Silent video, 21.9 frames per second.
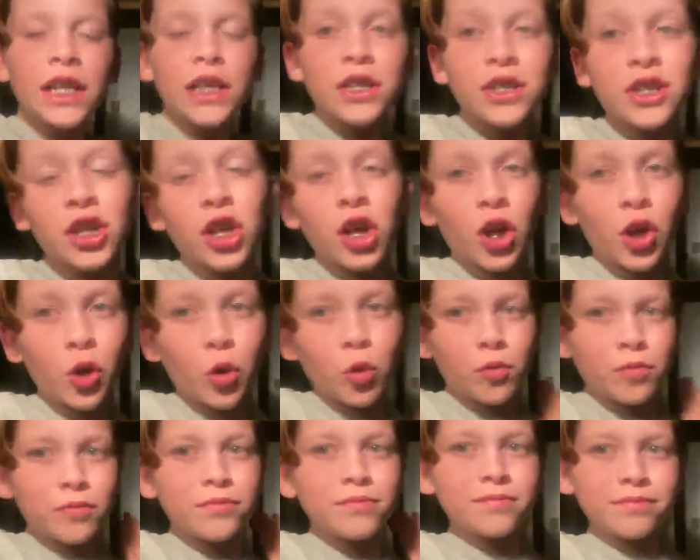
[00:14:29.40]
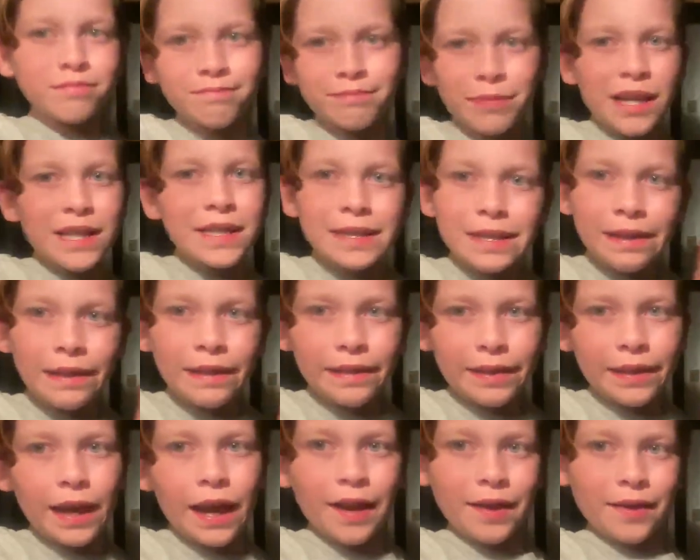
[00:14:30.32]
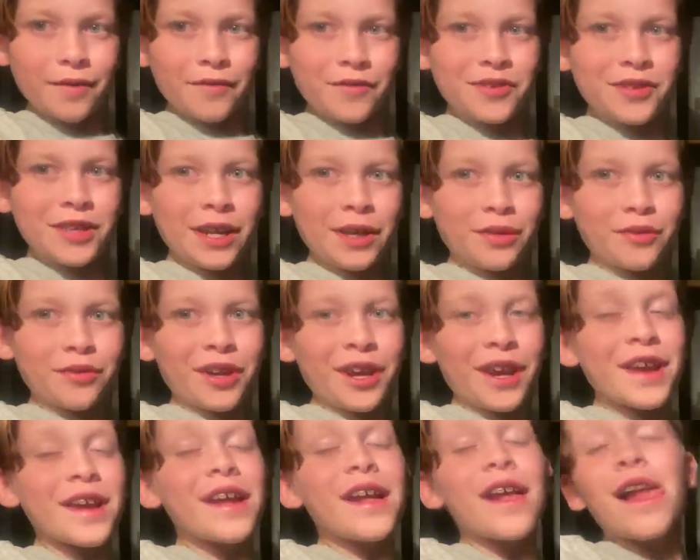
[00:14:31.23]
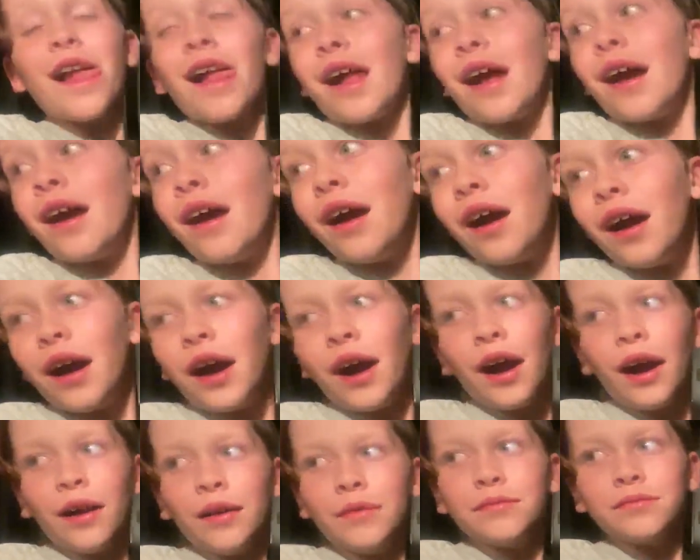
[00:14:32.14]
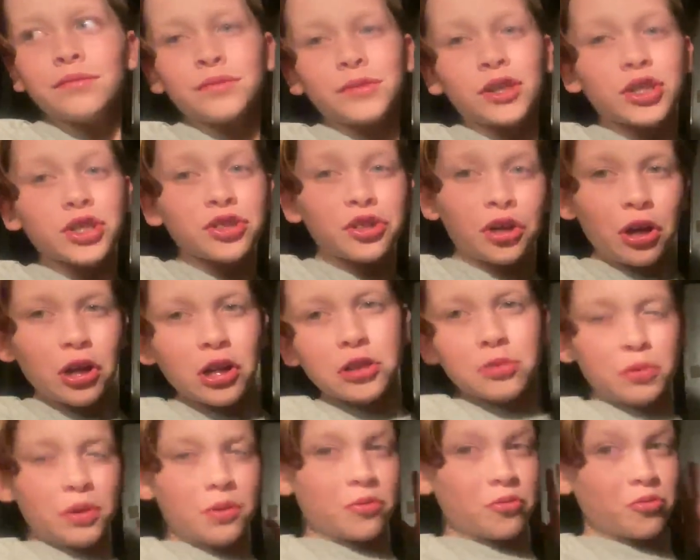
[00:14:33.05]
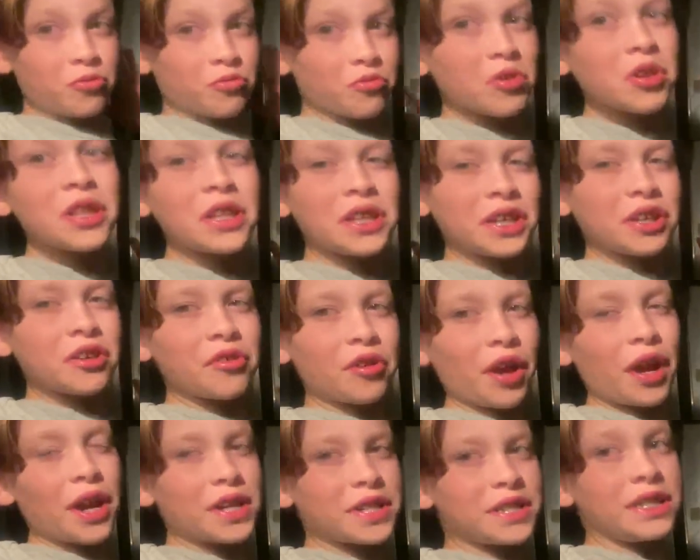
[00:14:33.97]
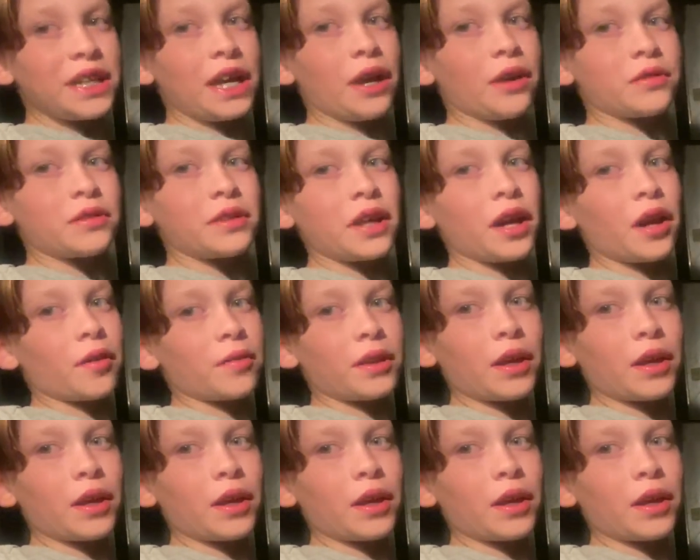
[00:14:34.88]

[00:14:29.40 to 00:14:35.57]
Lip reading: so basically the end of day three. The stars were really crazy out there.